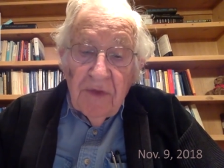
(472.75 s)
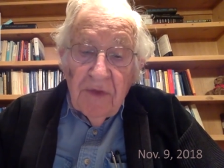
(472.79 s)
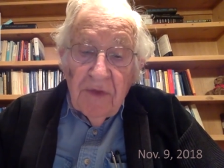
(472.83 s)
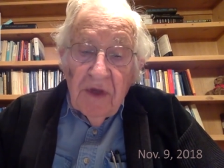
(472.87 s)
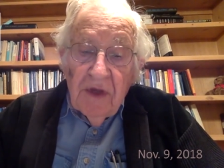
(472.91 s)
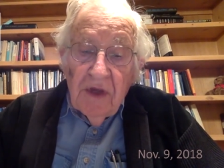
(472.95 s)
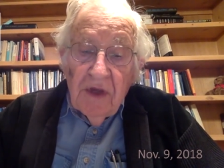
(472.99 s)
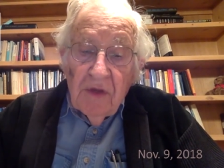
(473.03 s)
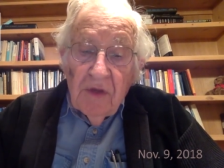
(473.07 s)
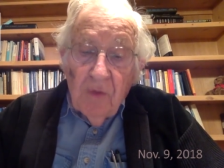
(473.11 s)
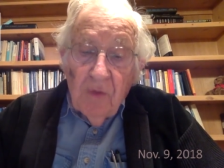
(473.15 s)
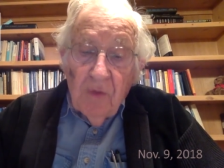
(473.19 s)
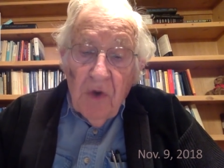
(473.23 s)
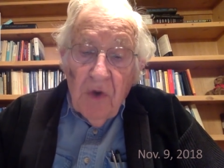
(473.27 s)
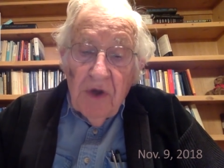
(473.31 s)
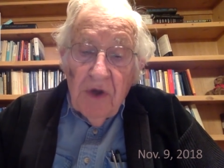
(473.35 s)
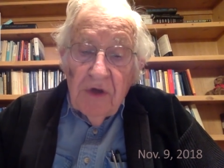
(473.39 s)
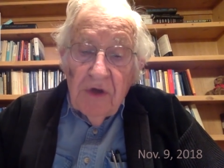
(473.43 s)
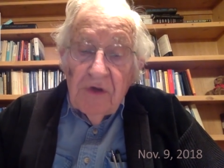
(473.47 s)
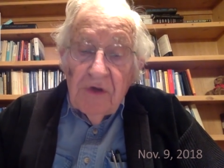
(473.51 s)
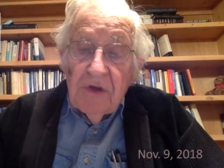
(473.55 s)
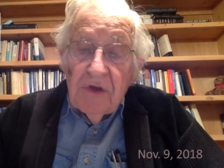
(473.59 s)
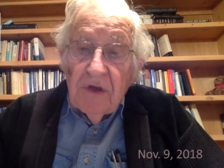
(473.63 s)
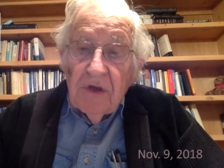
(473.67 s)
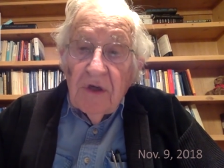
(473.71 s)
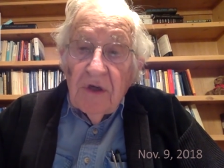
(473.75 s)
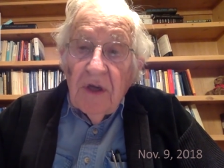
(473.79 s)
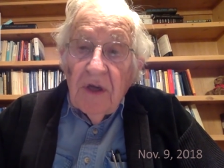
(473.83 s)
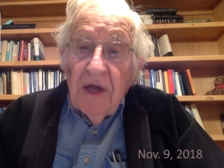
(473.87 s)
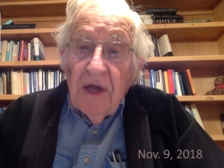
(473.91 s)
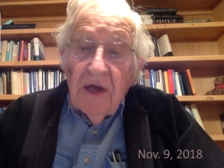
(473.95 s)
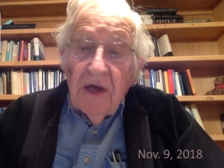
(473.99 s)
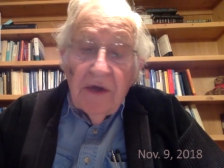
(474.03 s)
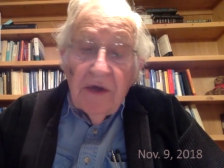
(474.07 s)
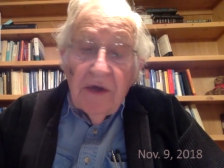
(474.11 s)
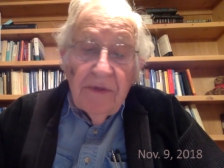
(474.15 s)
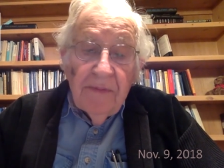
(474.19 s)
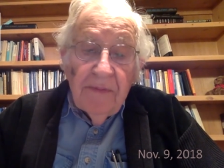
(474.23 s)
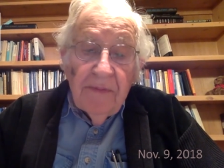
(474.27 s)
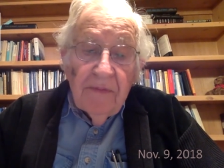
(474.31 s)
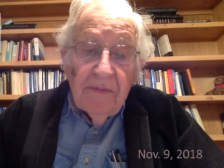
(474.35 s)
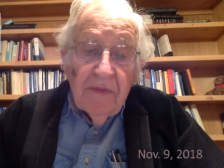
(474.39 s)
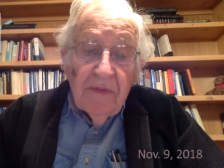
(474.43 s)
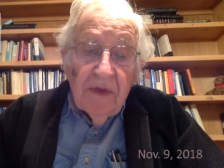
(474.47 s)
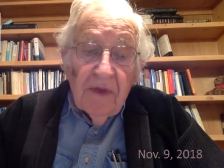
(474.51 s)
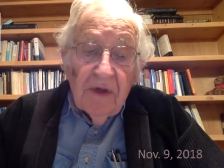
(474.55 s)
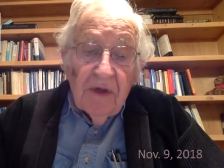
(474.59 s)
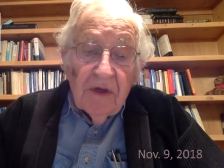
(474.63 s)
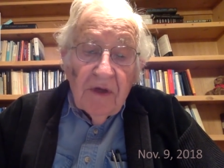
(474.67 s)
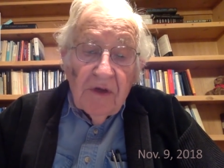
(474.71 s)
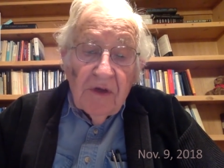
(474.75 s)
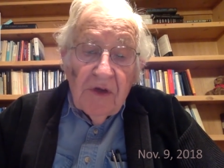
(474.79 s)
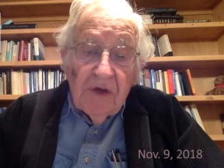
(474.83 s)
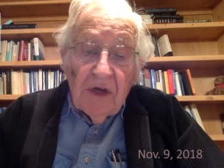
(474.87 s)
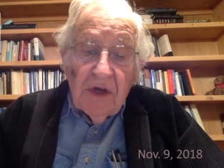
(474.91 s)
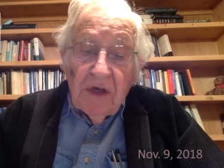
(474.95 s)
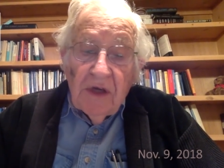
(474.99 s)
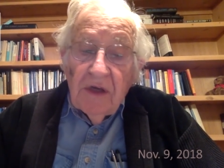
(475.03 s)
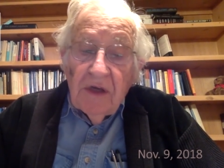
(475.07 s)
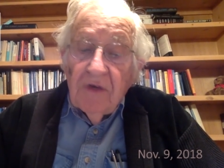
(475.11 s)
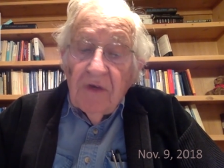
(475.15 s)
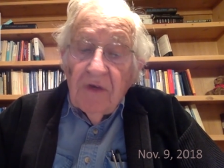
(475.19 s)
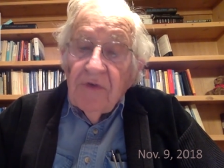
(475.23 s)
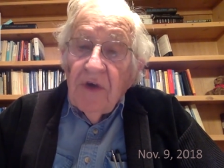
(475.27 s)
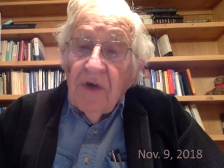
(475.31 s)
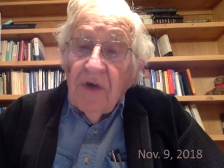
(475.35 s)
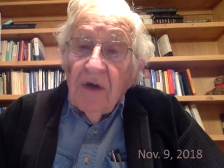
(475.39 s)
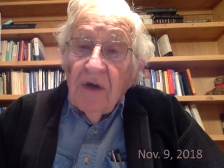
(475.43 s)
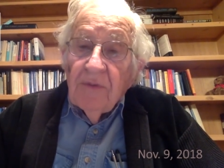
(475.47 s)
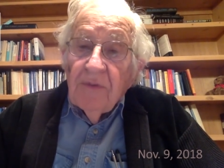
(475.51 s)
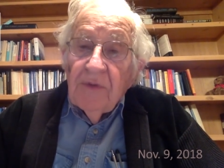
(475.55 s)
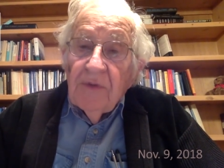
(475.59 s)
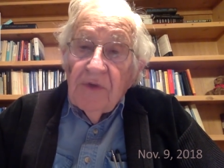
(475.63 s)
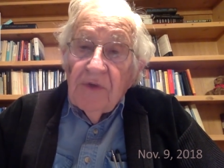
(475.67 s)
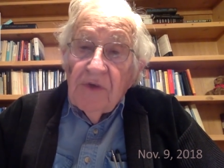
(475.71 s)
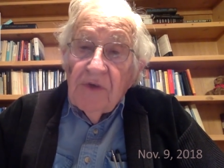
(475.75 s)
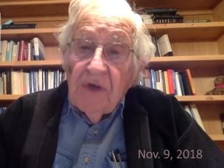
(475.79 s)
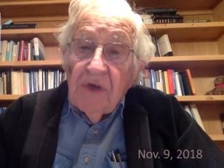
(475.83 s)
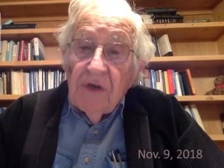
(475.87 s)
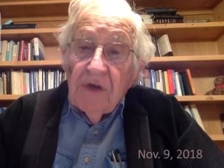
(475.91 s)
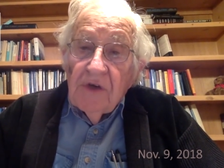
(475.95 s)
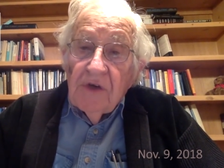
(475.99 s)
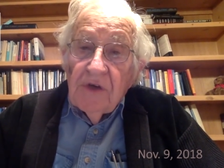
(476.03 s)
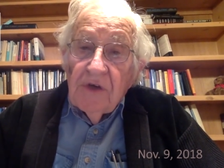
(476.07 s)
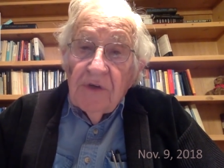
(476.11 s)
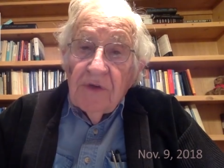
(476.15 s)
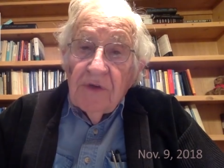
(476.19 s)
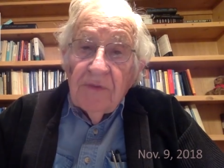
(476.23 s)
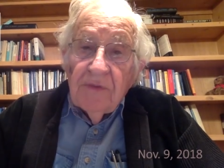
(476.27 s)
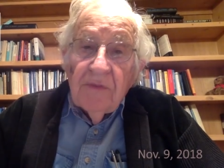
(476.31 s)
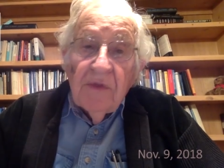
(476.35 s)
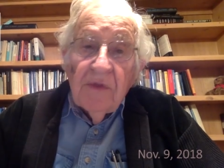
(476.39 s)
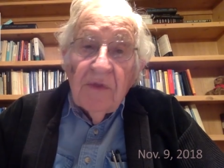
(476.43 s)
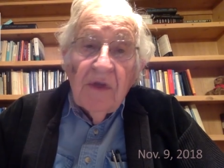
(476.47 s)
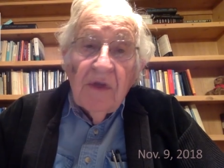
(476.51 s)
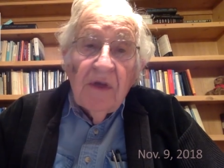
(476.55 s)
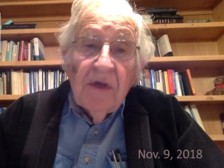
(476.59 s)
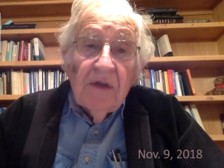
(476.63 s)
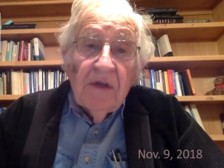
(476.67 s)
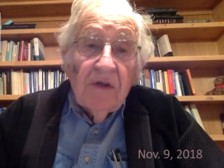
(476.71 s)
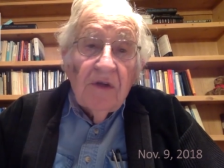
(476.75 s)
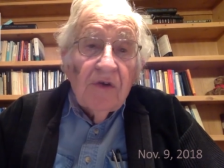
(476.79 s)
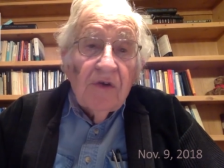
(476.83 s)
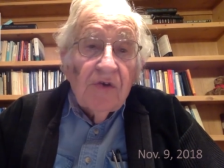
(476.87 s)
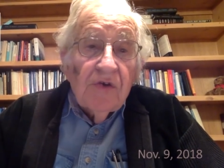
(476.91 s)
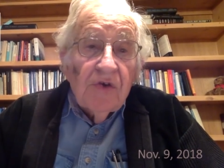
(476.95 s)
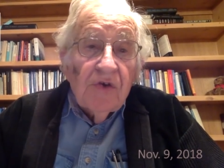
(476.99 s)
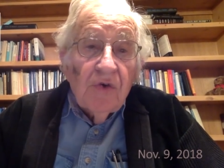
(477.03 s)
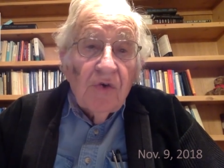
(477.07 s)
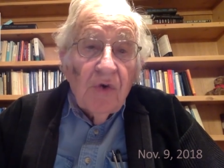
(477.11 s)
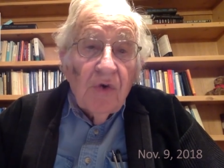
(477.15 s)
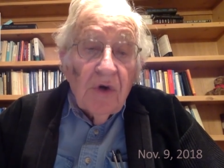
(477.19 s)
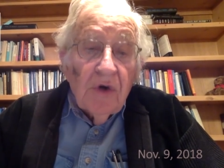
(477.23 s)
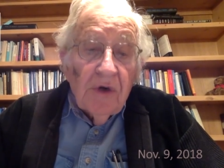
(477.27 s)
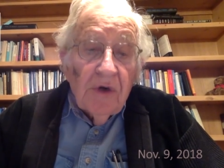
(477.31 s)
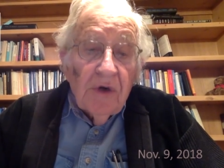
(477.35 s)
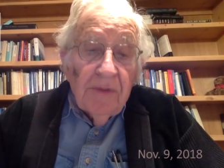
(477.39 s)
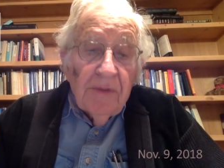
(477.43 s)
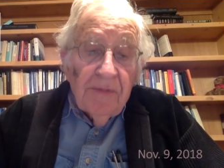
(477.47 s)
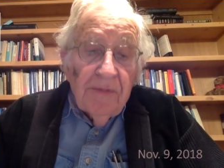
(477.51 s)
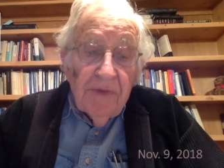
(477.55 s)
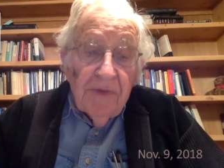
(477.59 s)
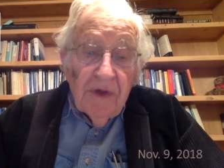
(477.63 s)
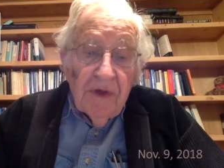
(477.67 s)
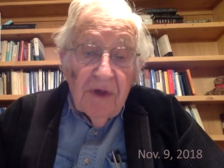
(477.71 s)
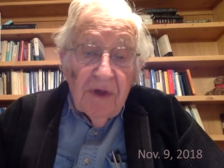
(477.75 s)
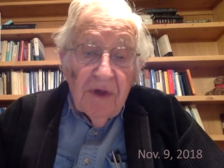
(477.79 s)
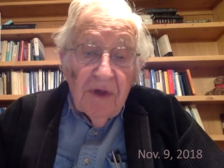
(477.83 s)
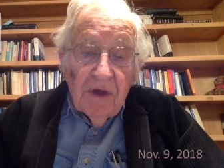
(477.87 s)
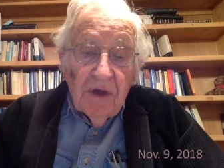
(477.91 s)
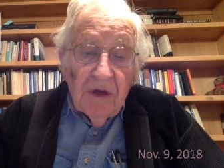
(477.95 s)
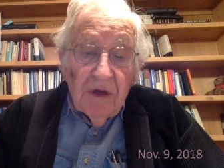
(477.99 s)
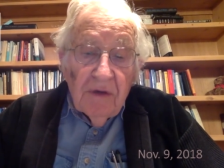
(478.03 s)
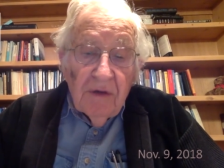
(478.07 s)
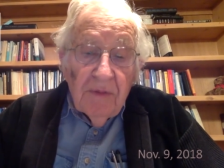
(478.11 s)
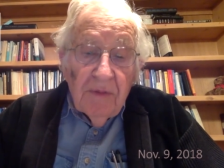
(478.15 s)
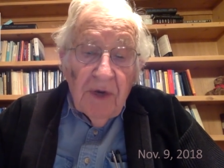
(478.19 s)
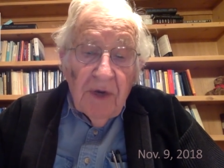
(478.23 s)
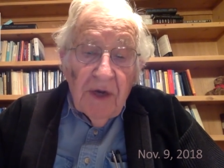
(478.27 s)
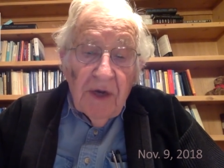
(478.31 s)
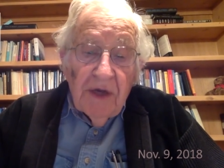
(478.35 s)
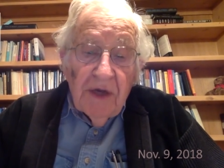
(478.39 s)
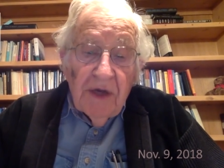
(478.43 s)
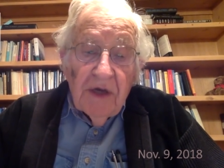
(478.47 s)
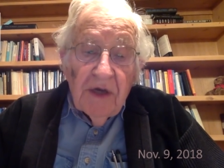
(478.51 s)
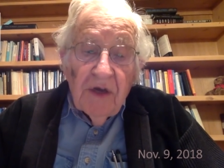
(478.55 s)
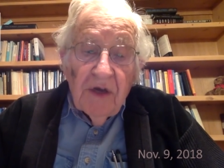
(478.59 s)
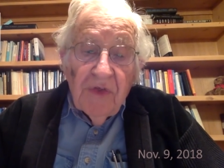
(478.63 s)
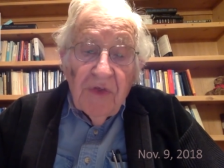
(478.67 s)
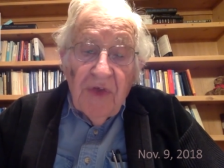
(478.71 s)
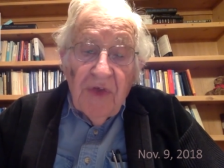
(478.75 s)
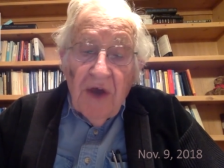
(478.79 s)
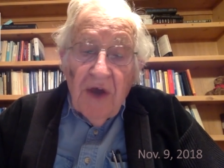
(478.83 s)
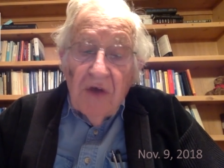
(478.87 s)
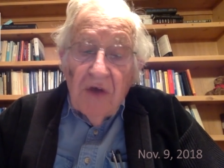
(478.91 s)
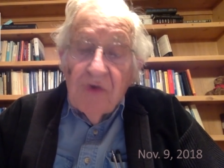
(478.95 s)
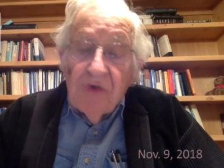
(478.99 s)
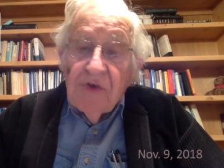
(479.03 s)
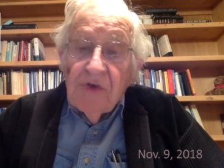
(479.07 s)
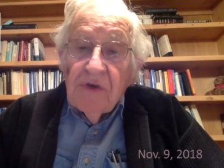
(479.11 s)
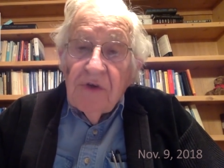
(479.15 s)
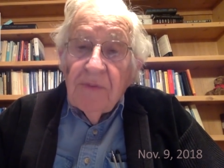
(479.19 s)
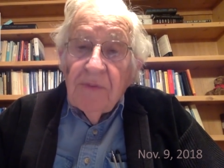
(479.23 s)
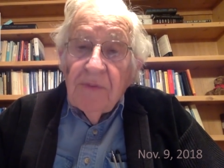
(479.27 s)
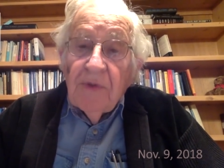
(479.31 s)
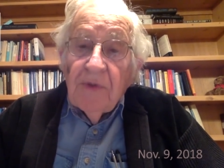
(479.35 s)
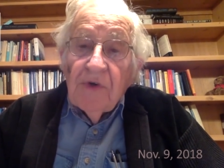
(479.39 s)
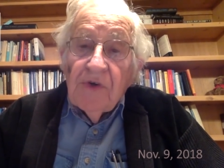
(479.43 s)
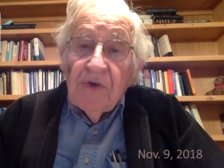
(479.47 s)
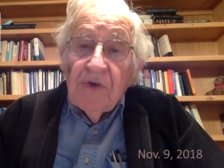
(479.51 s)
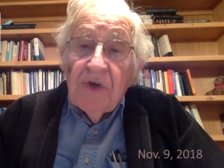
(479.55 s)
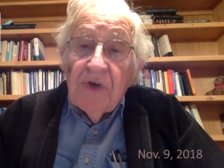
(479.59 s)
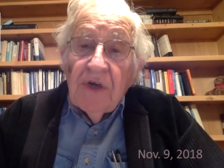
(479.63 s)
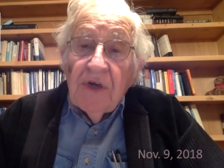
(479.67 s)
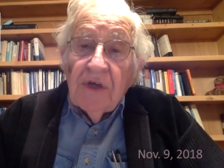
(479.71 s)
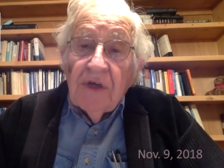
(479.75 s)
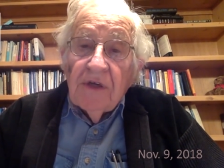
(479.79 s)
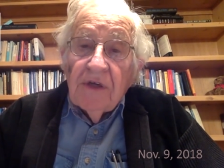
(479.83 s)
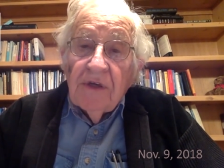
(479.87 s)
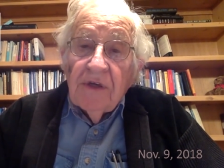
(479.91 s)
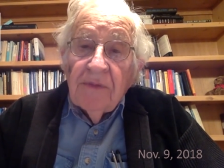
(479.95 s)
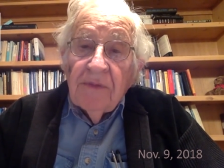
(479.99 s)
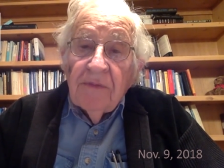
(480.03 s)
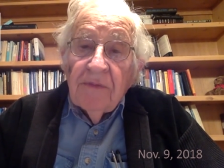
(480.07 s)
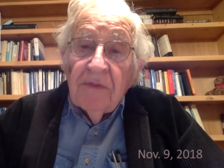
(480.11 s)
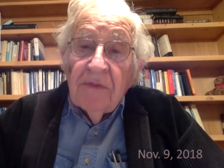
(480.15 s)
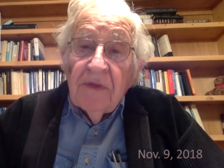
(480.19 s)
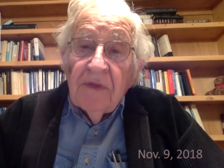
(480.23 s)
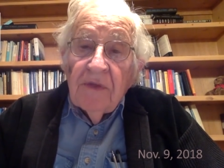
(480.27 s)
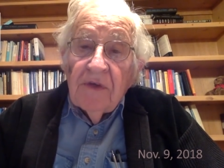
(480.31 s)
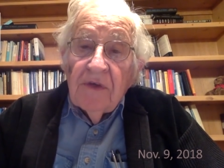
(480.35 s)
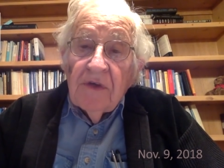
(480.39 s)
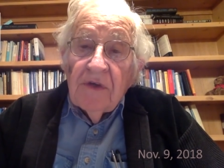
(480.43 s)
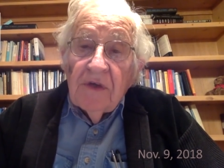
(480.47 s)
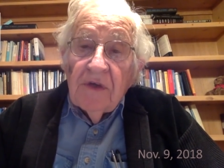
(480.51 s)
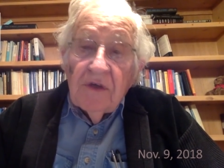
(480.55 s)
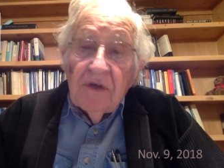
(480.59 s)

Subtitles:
in ways that allowed executive compensation to soar by 1,000% since